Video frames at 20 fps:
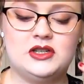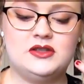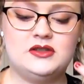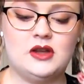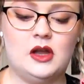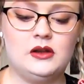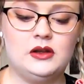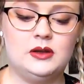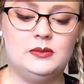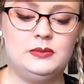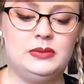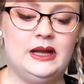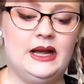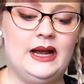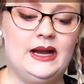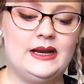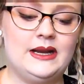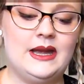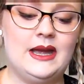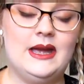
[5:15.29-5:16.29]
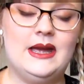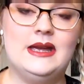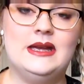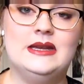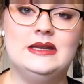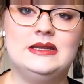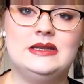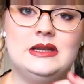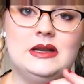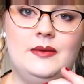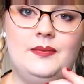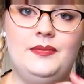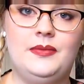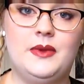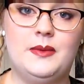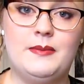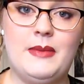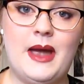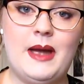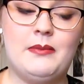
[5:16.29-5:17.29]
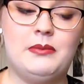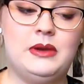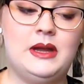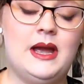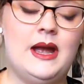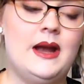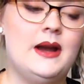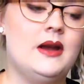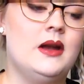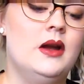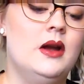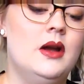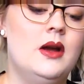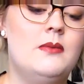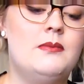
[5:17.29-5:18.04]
solid black as the matte black,